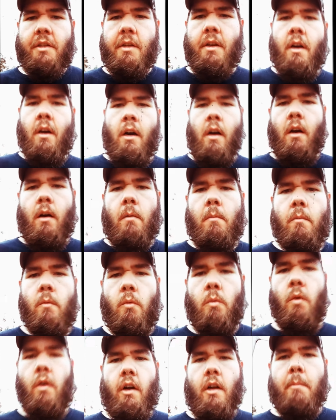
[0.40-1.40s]
What's up?
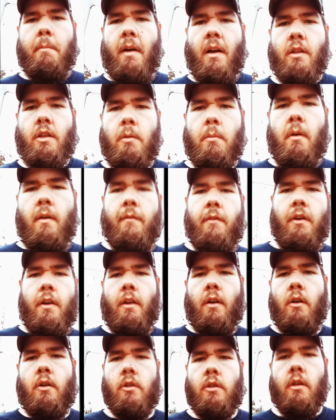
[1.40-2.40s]
Welcome back to my
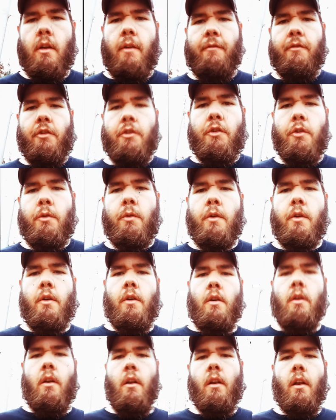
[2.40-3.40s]
videos. If you're new
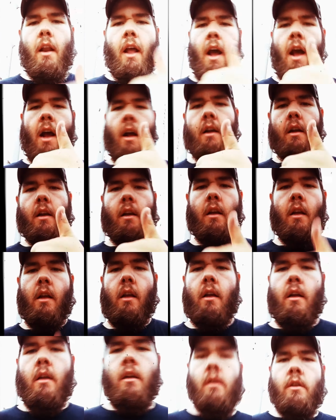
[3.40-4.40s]
here, like,
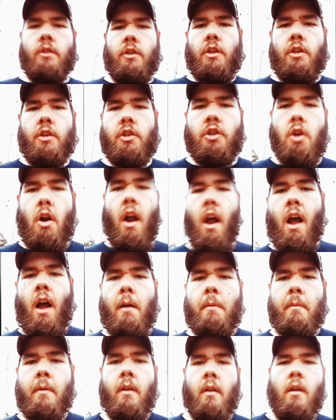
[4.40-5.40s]

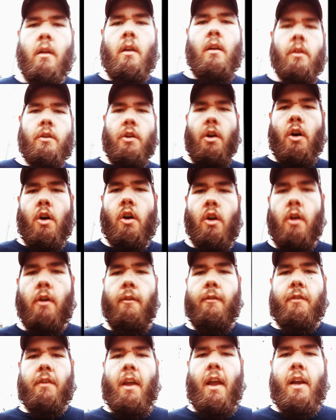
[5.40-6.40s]
subscribe, turn
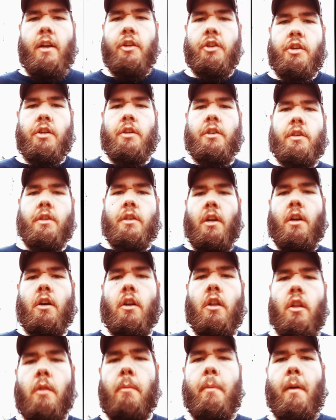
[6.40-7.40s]
on notifications,
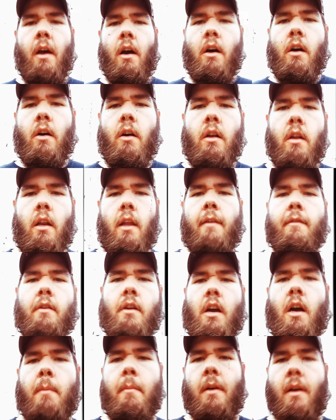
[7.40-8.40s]
turn on the bell, and leave
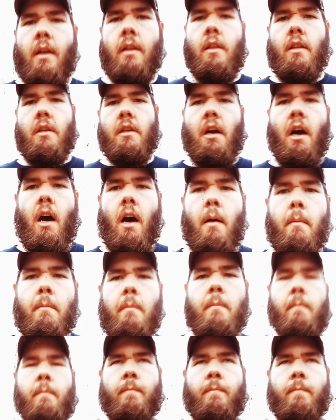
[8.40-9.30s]
a comment at the top.